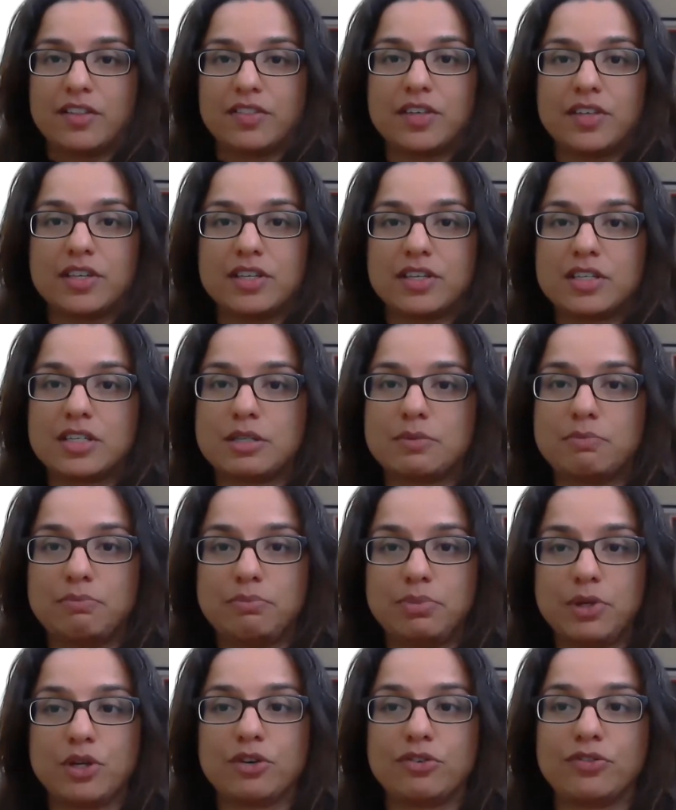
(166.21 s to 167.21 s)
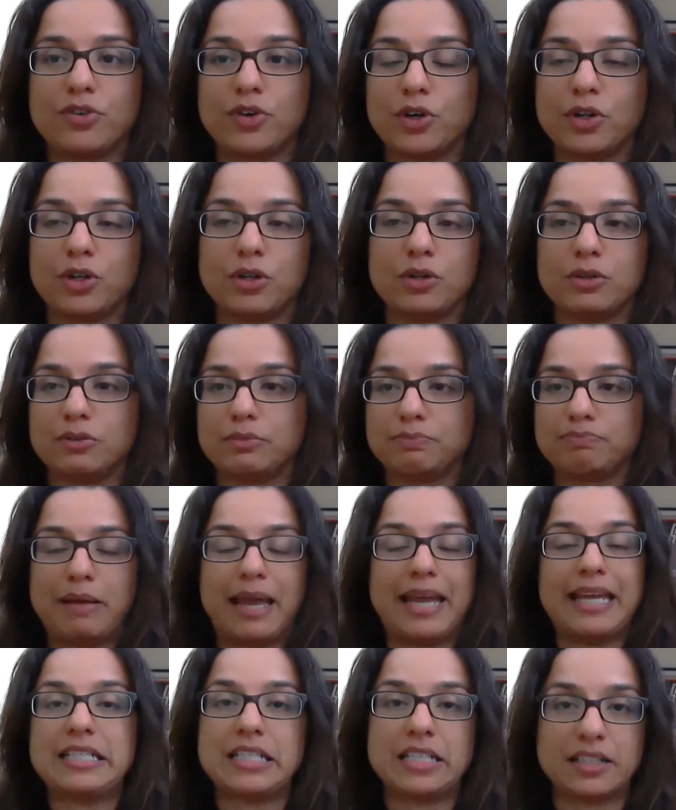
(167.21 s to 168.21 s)
this beautiful
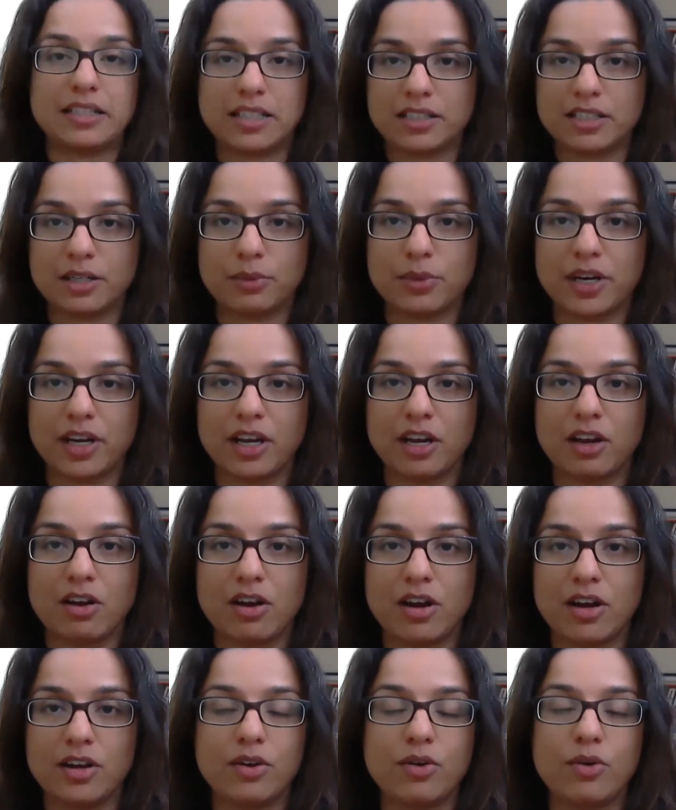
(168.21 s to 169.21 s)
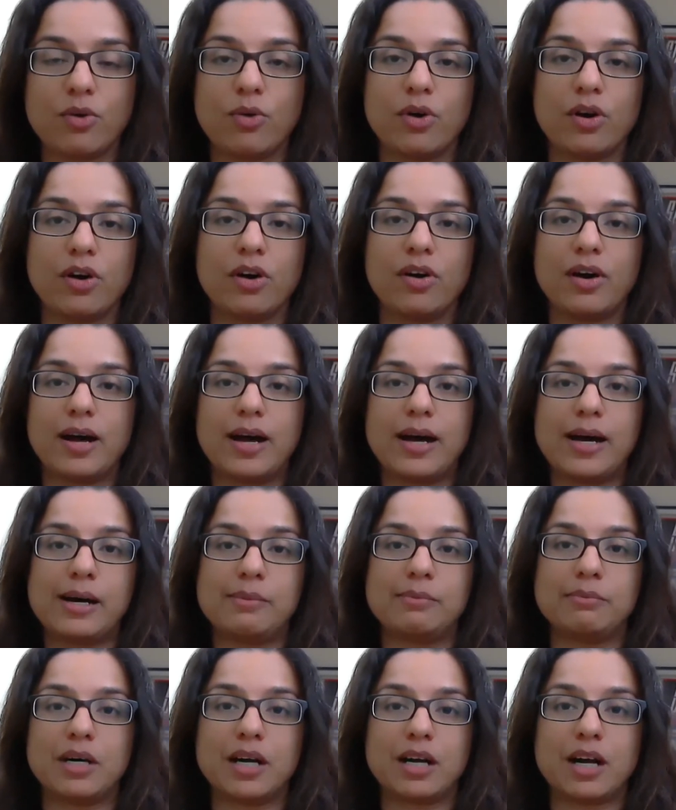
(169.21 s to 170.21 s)
painting that they're working on or
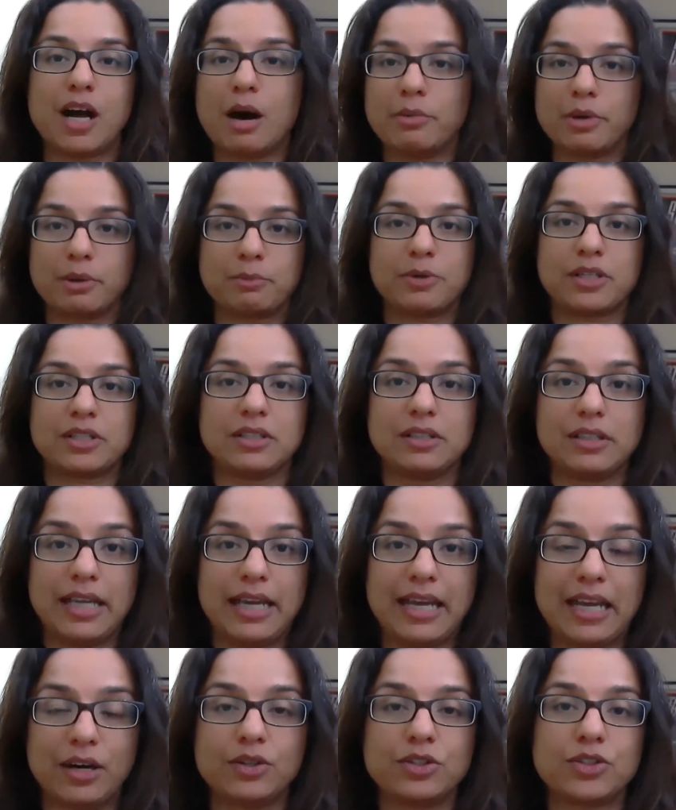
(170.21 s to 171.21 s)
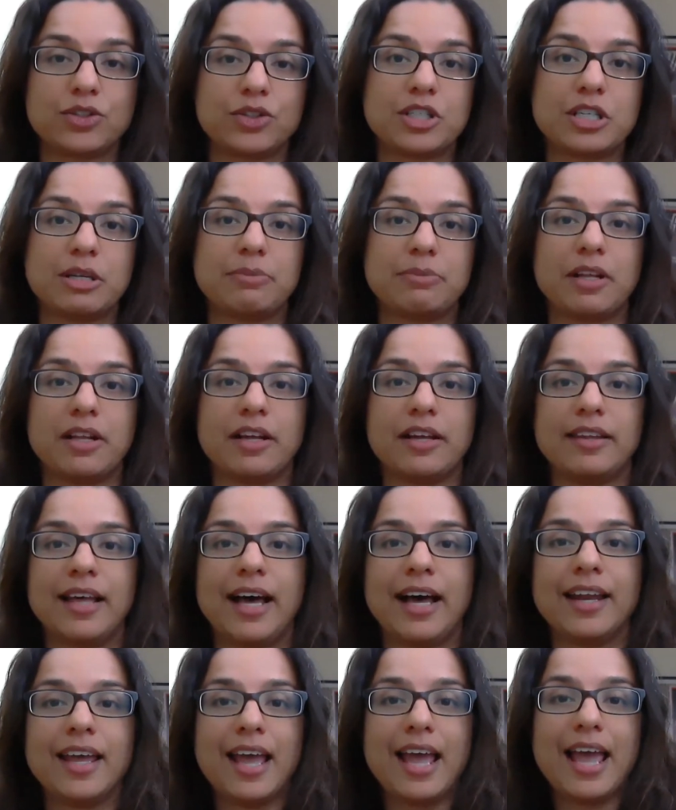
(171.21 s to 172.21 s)
a comic book layout or something like
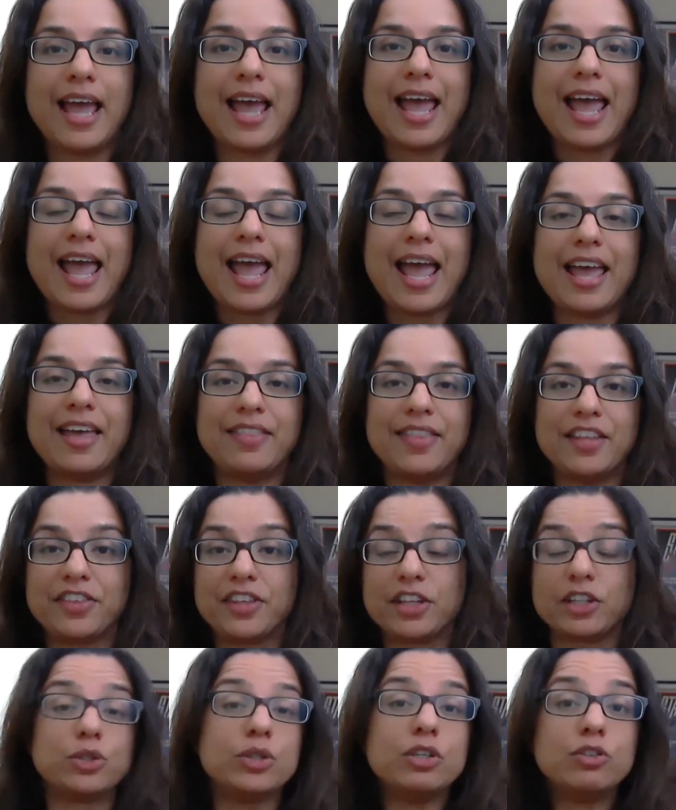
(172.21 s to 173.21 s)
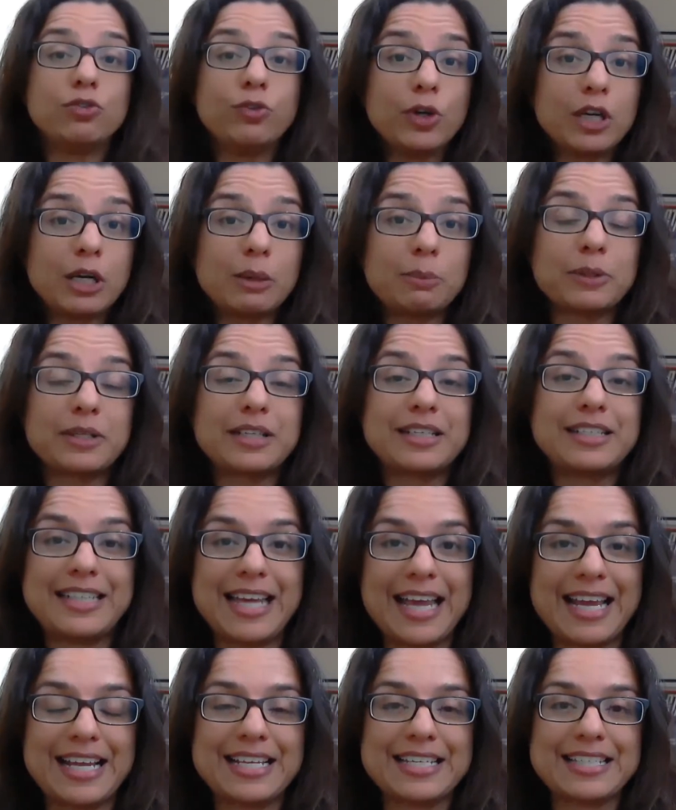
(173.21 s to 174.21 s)
that. And then they'll do this for a couple of
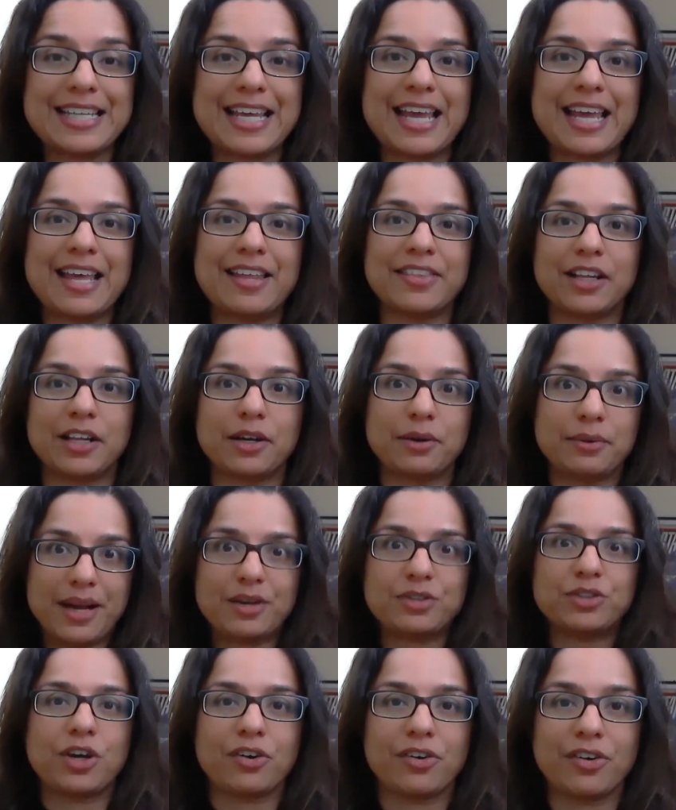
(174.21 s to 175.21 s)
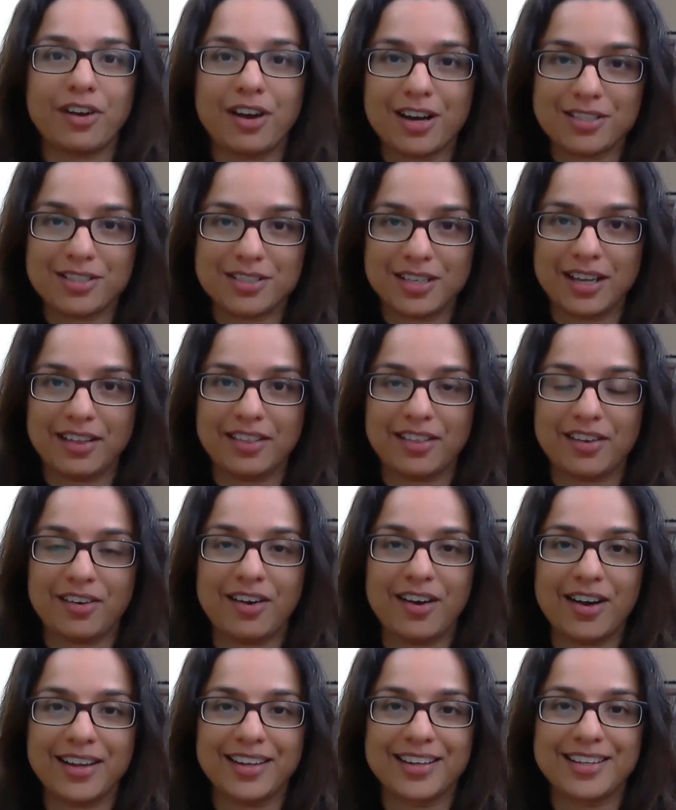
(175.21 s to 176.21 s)
days and they'll arouse curiosity in their
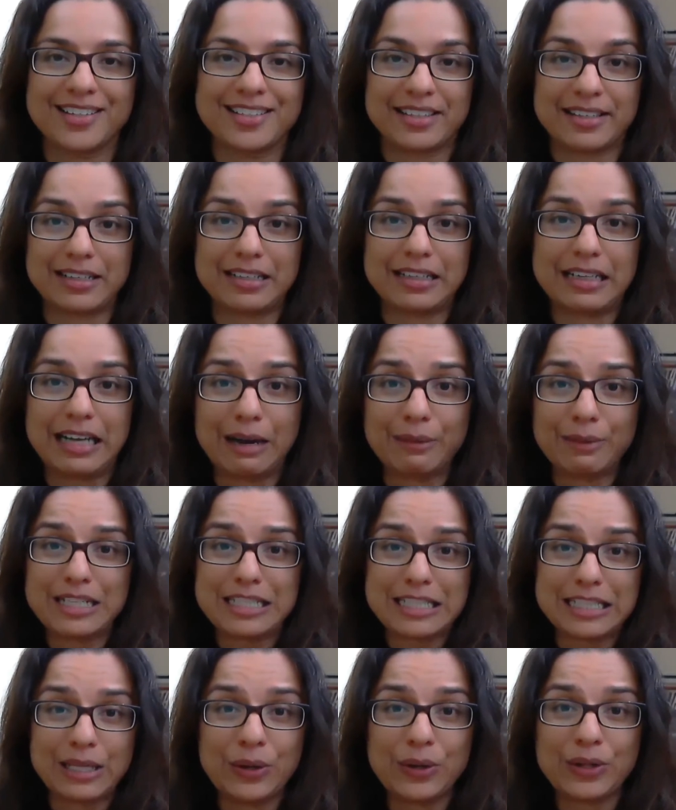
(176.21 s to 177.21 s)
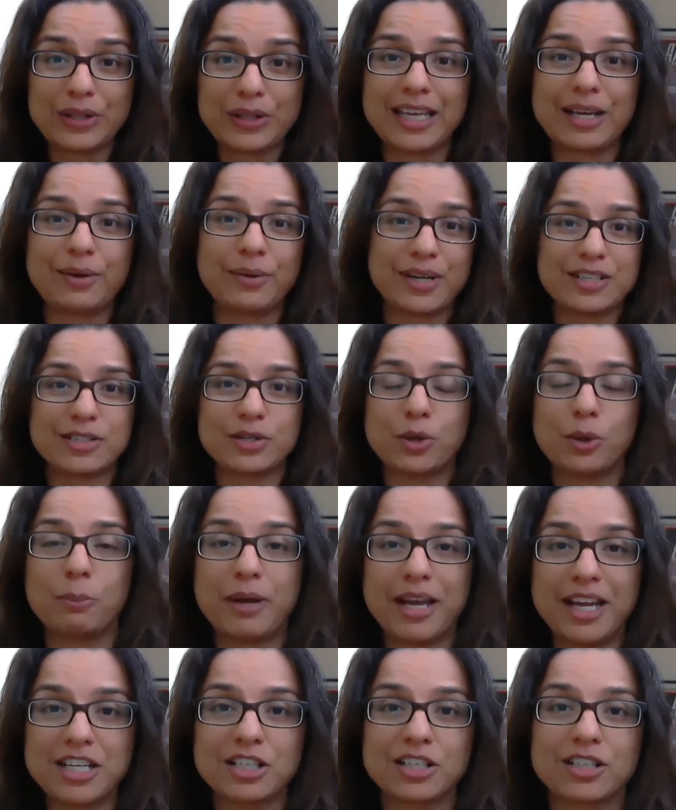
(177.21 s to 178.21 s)
audience. And they're like, I want to see the whole thing. What does the whole
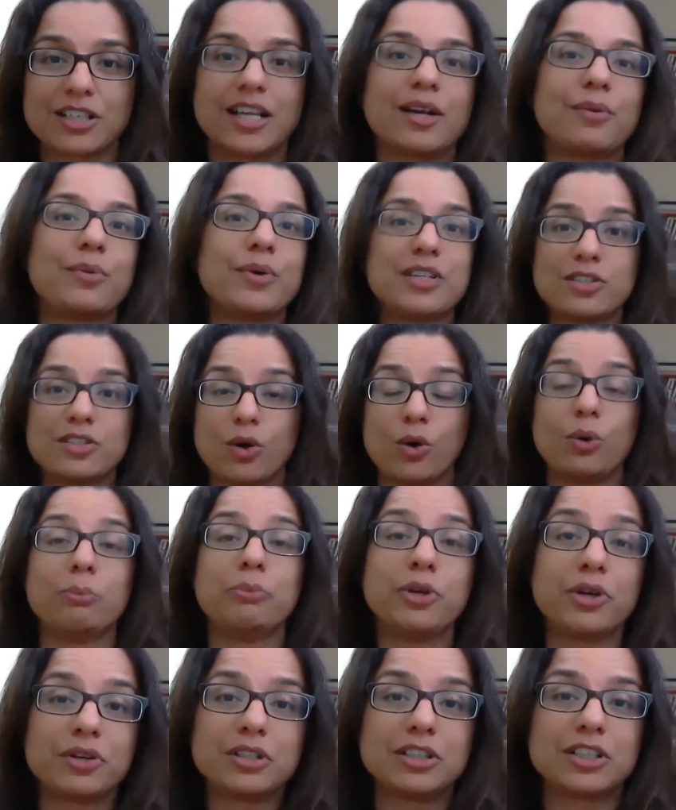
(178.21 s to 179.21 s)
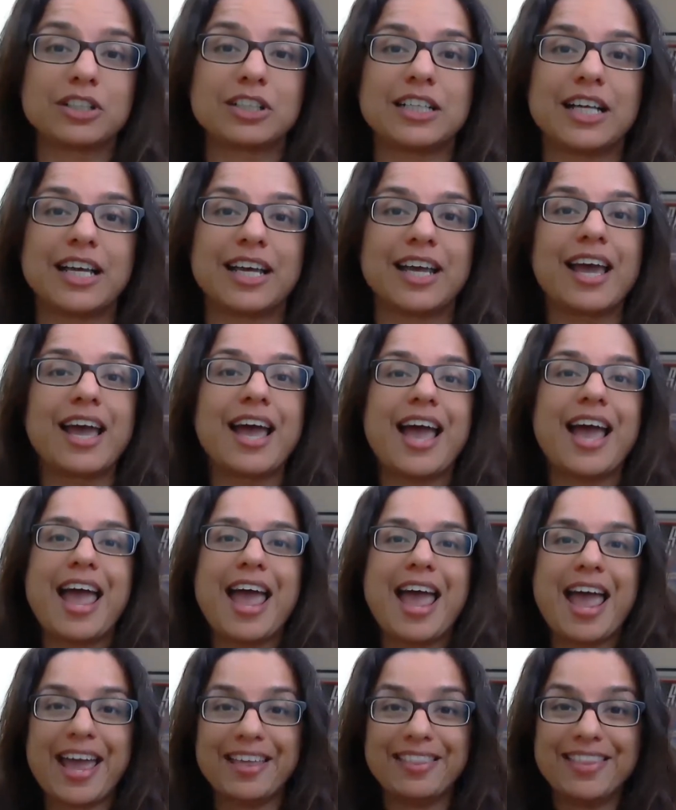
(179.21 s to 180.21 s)
page look like? What does the whole mural look like?
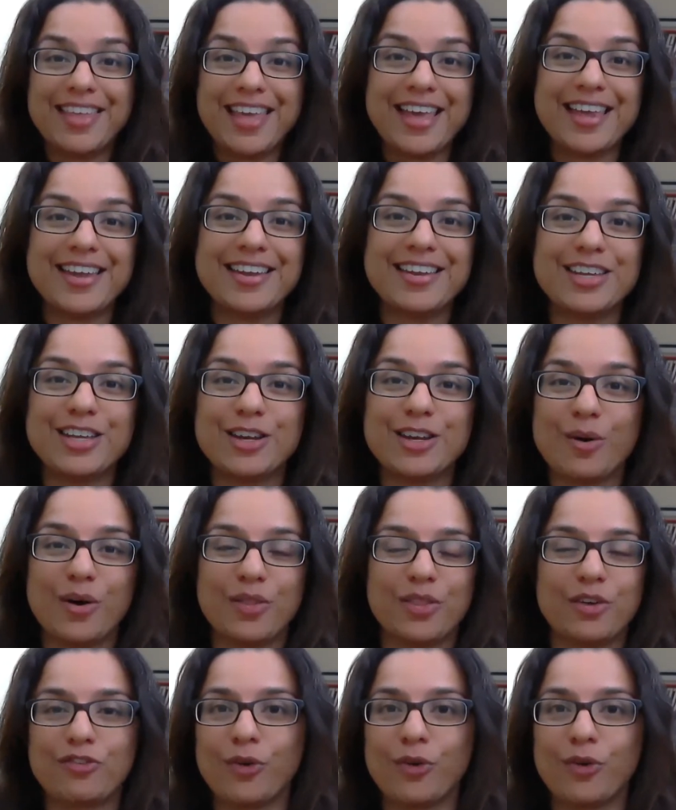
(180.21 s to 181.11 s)
And then, on the